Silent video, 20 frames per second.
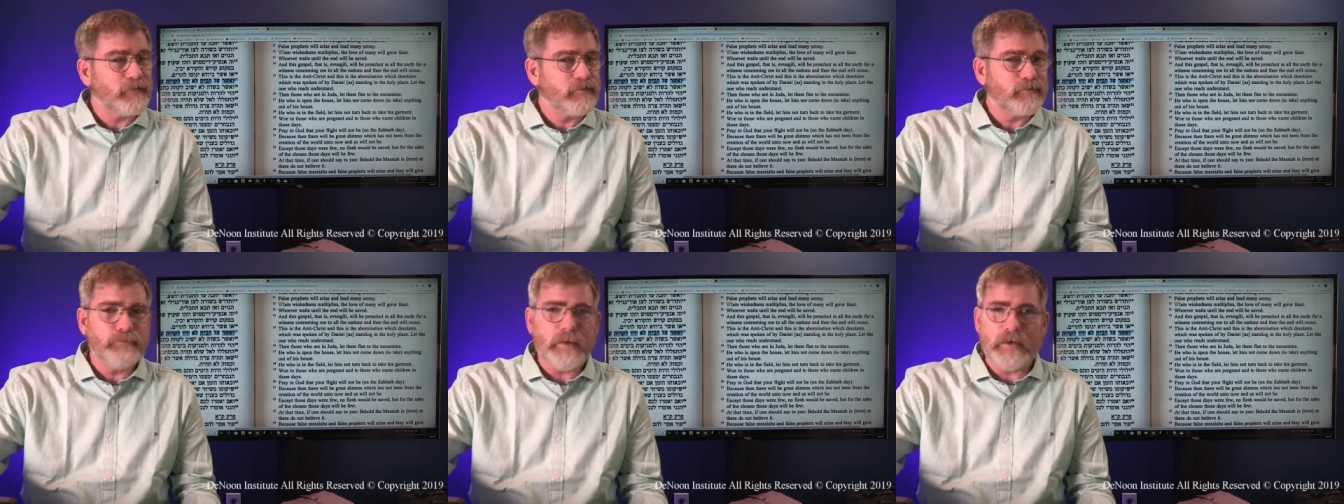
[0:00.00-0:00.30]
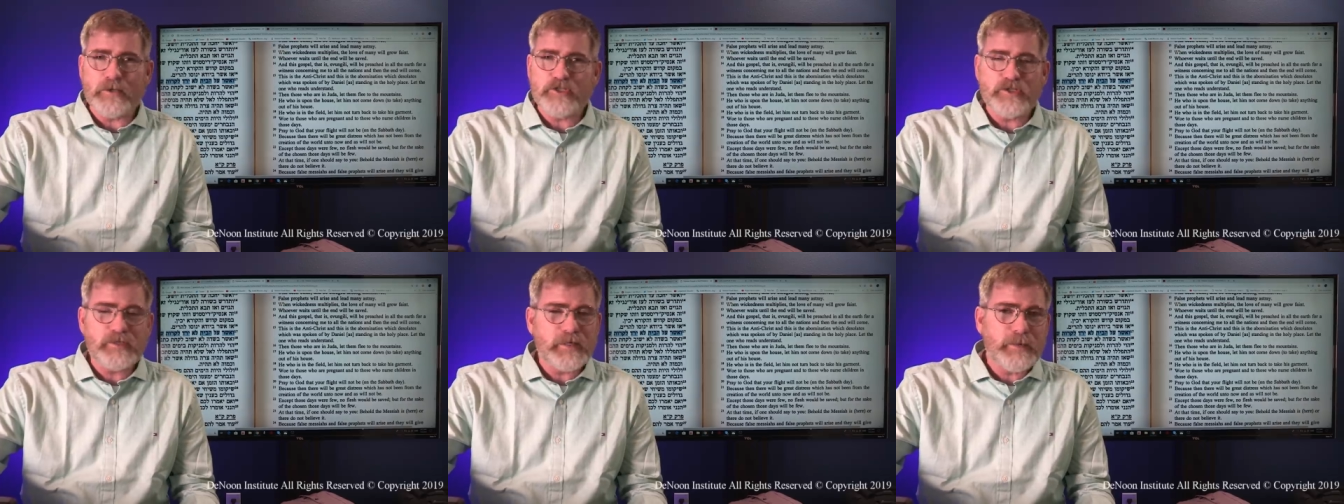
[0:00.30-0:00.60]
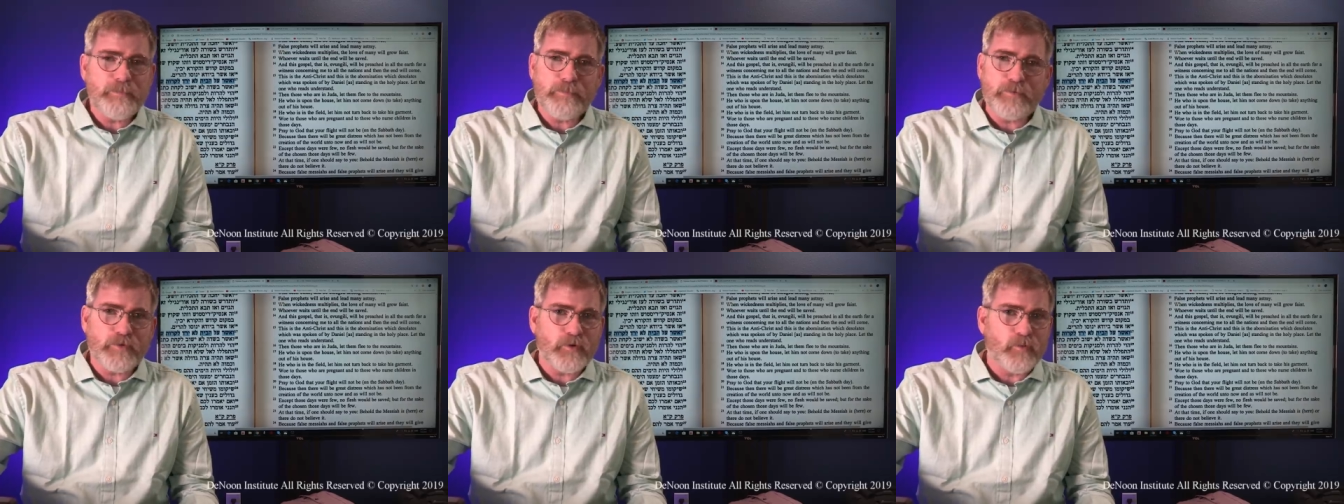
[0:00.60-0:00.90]
It's much
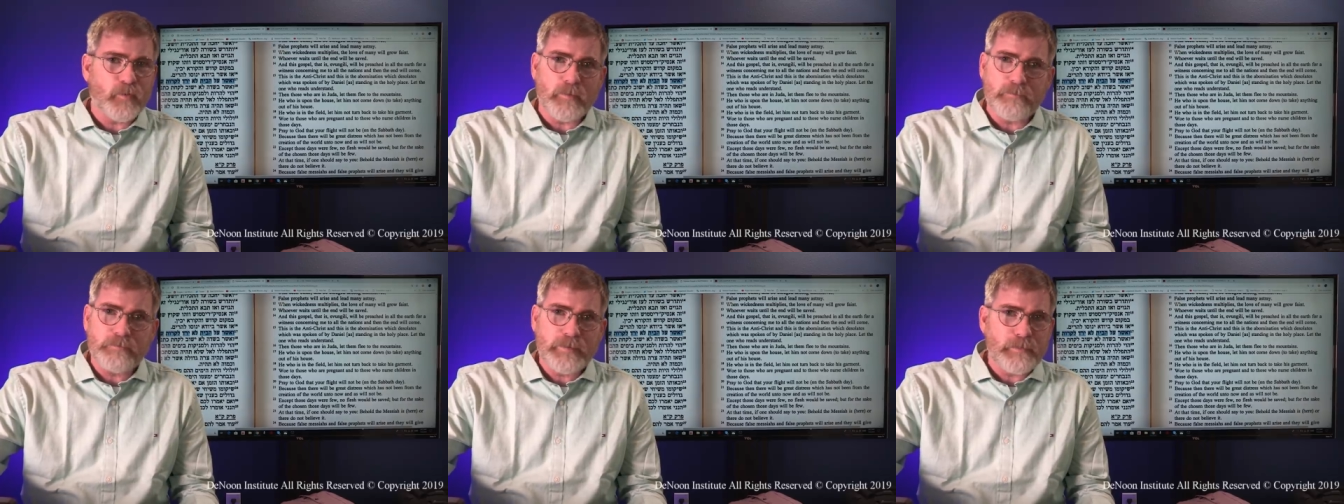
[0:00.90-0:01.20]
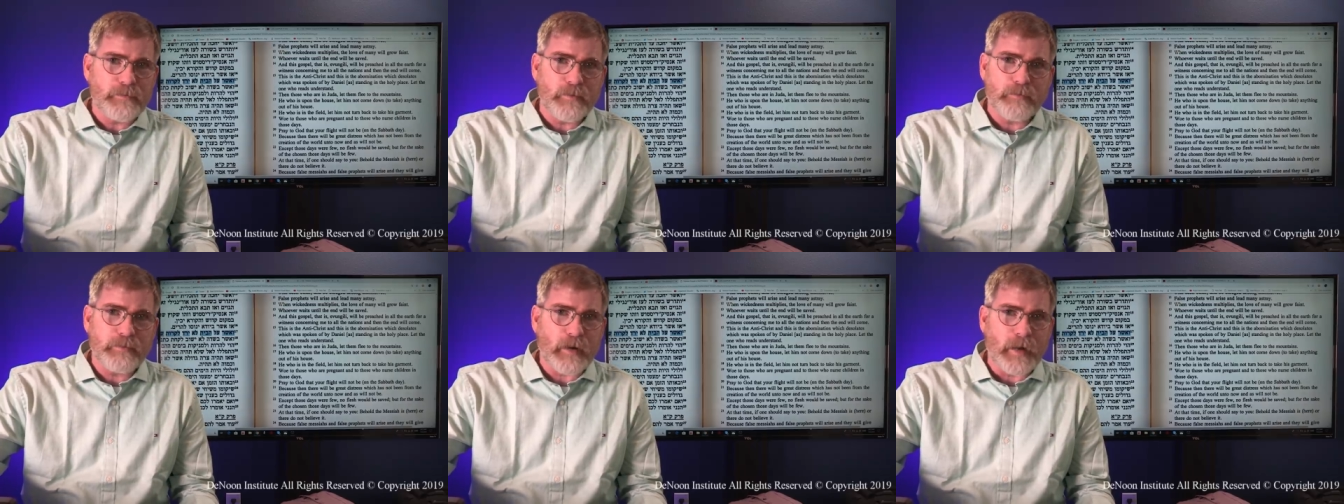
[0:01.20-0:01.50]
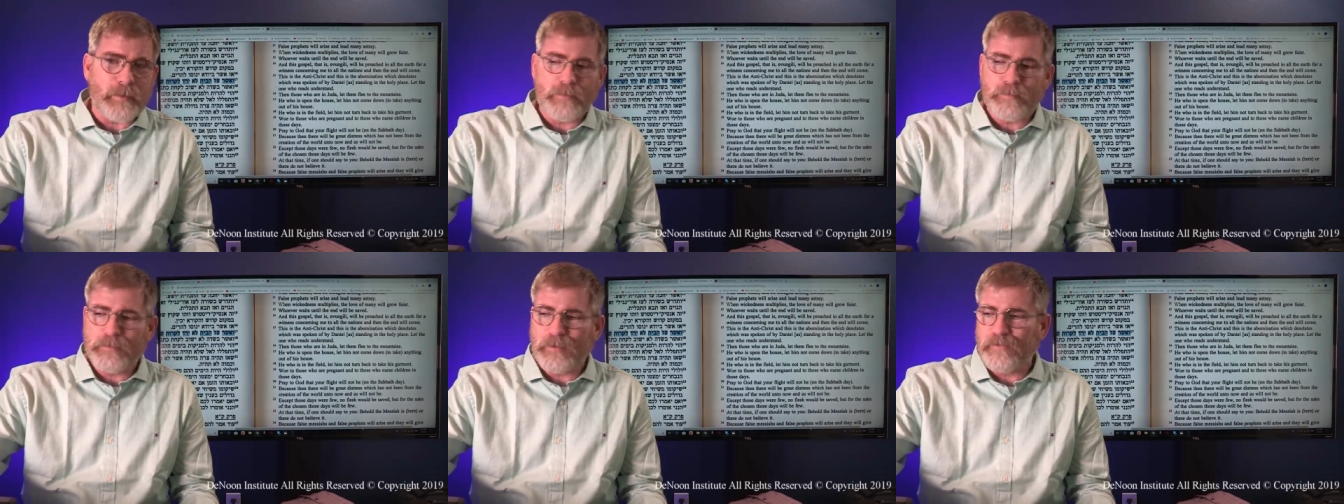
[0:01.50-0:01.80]
deeper than what people
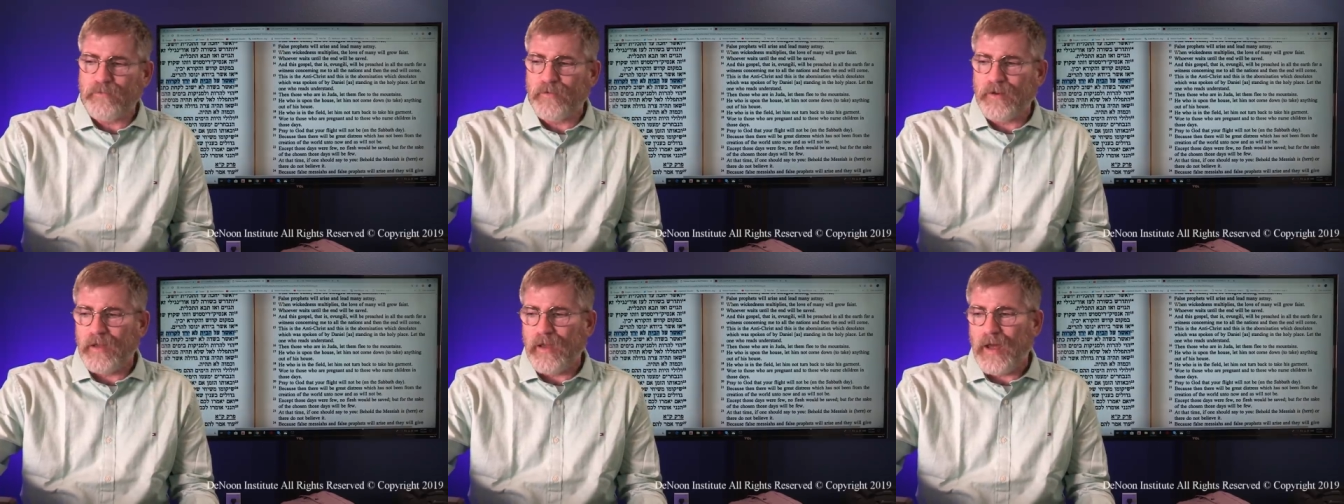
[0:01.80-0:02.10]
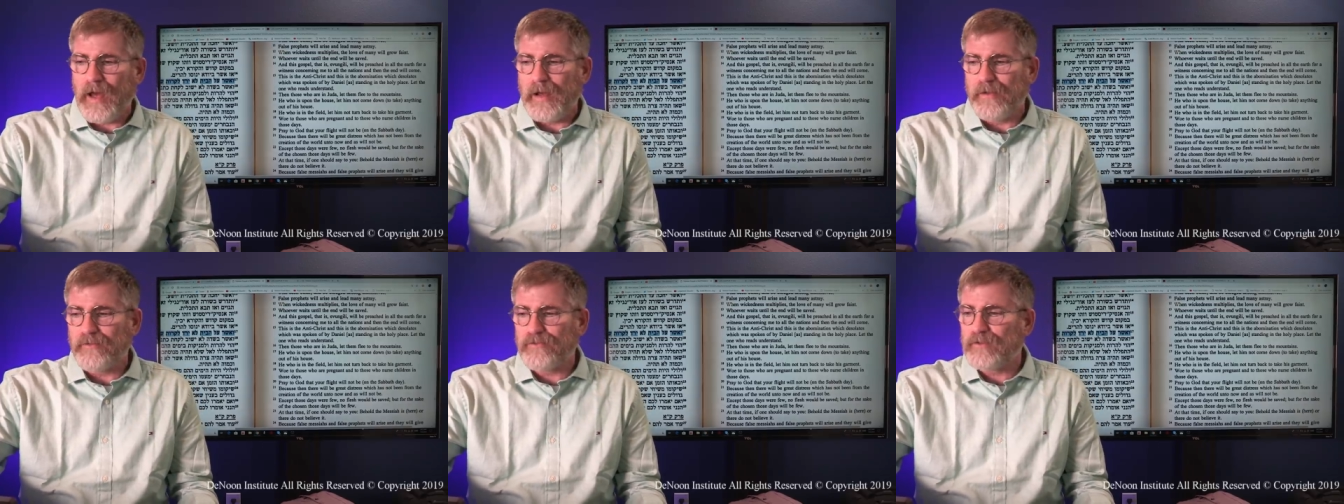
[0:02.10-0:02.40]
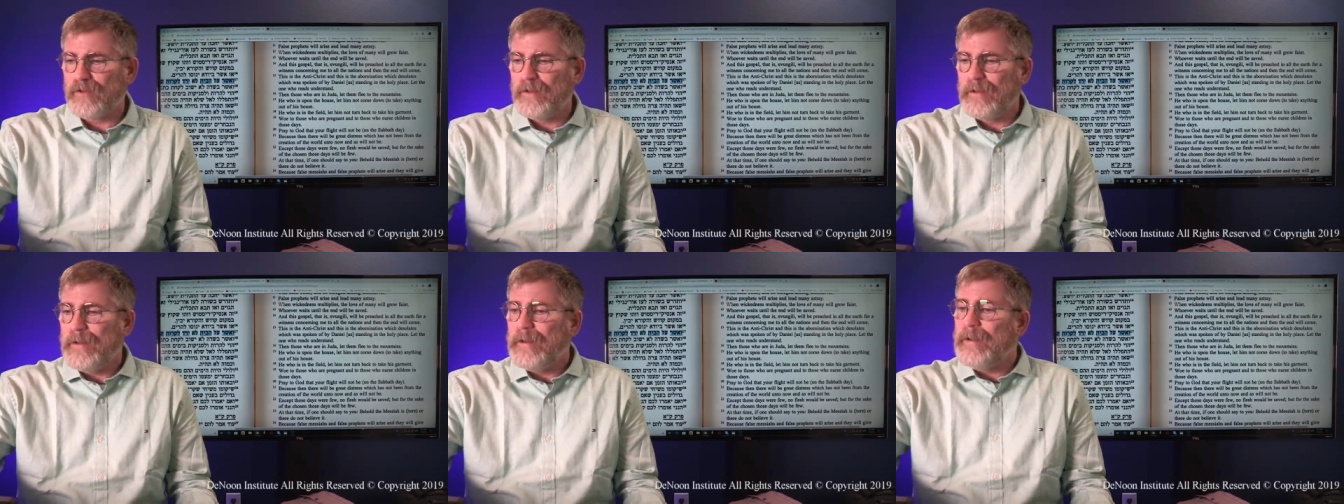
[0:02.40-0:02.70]
probably realize.